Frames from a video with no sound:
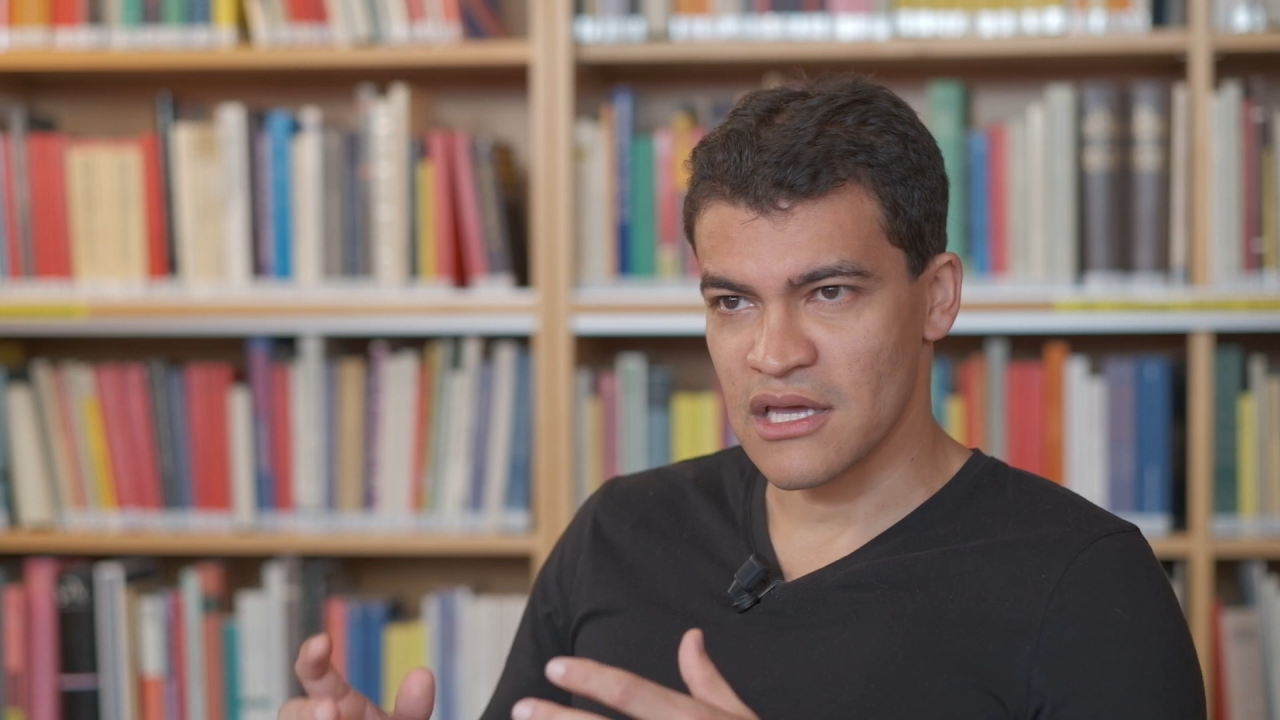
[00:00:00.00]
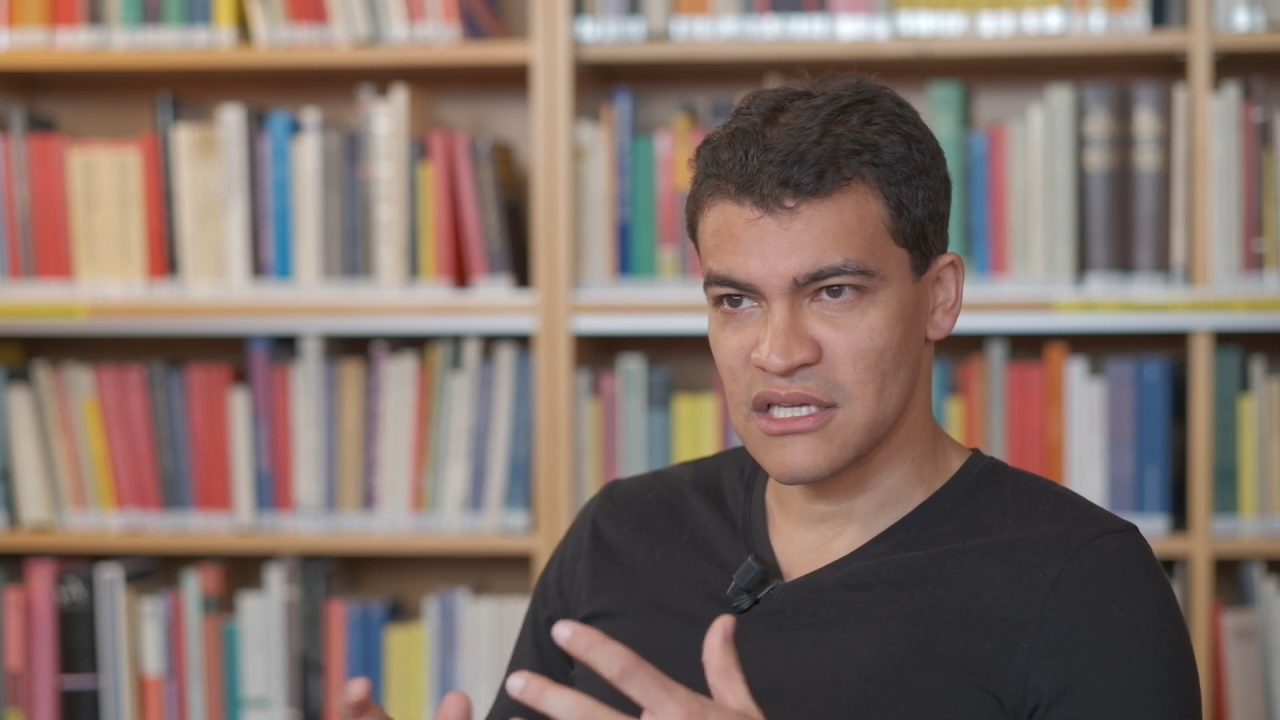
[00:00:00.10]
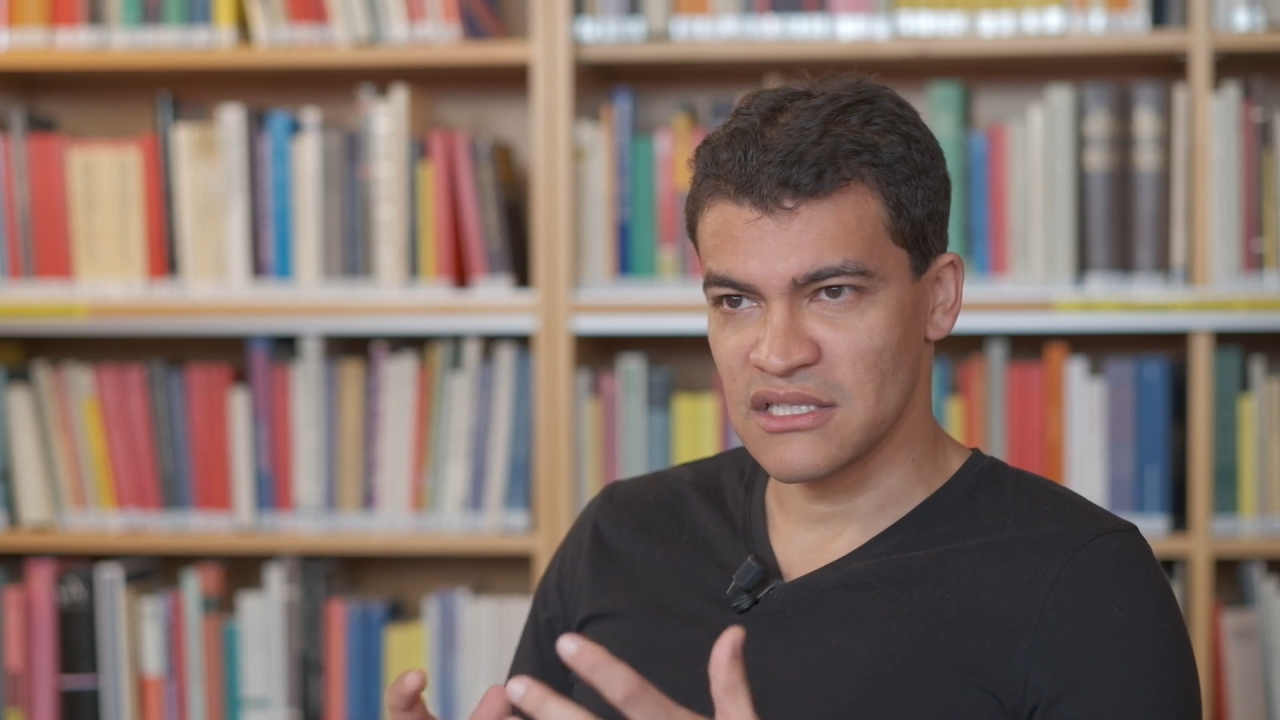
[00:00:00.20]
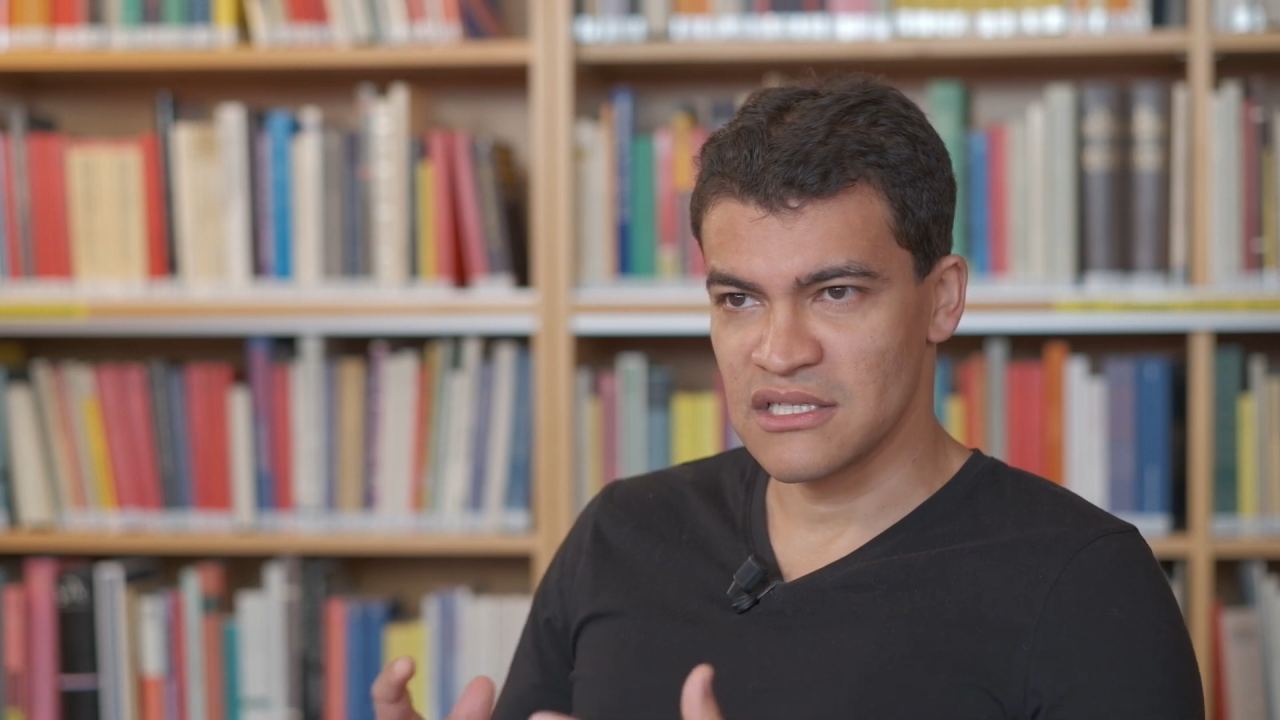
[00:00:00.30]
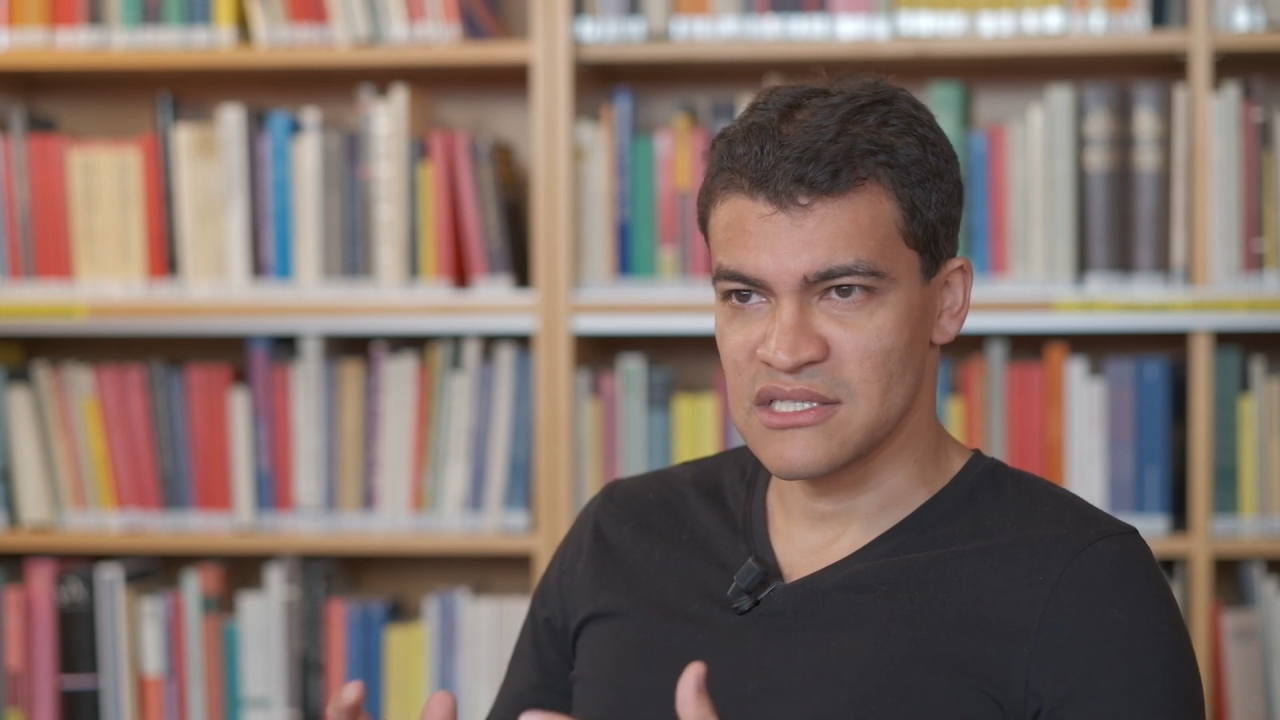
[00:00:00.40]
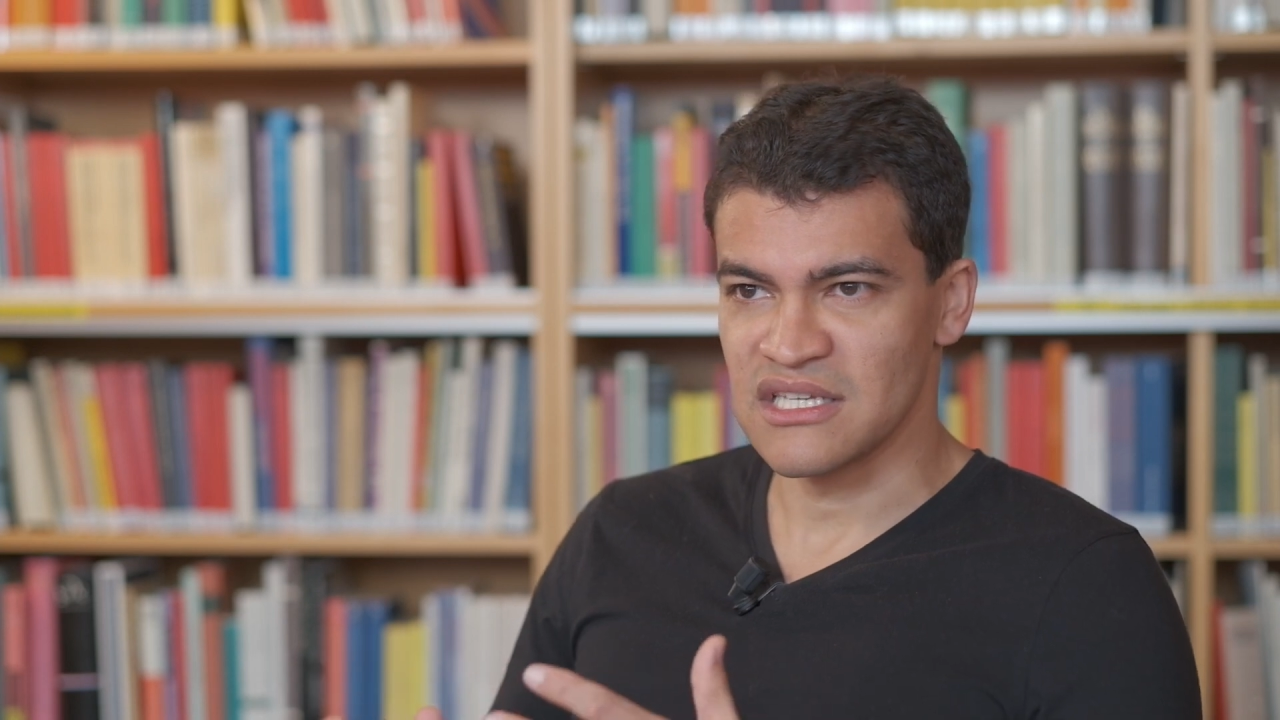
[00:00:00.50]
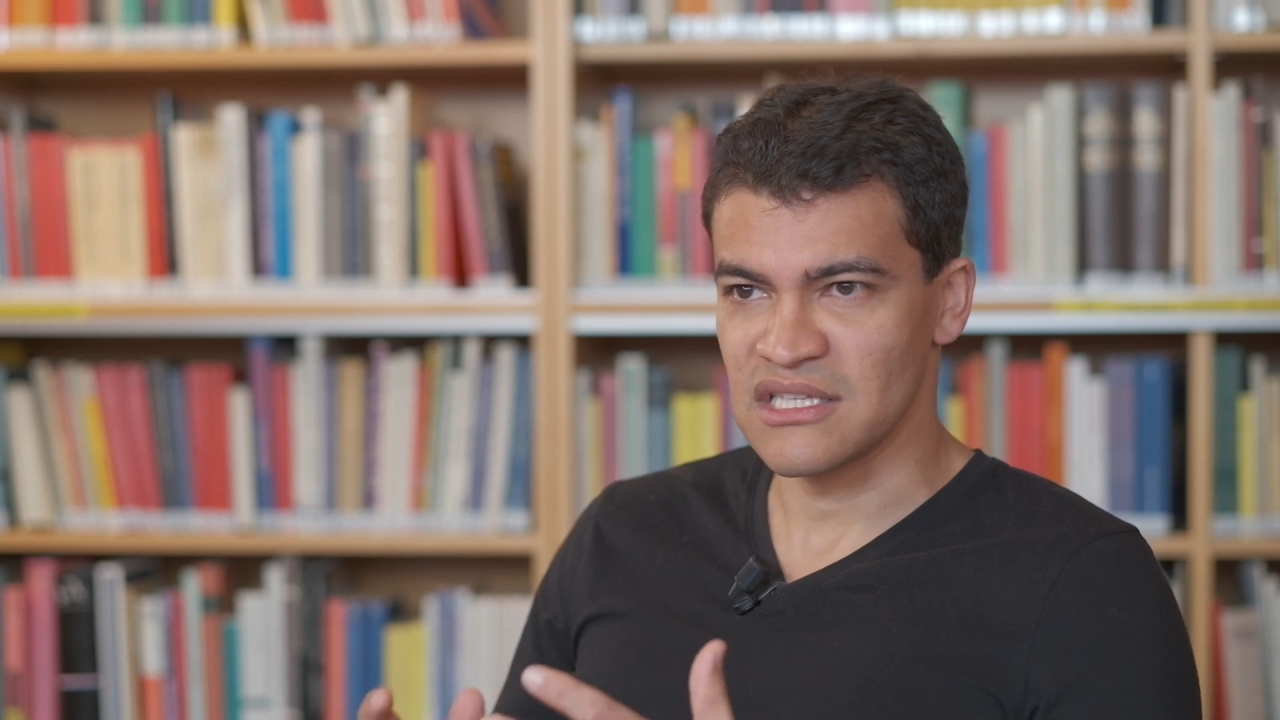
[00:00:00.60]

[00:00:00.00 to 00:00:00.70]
in this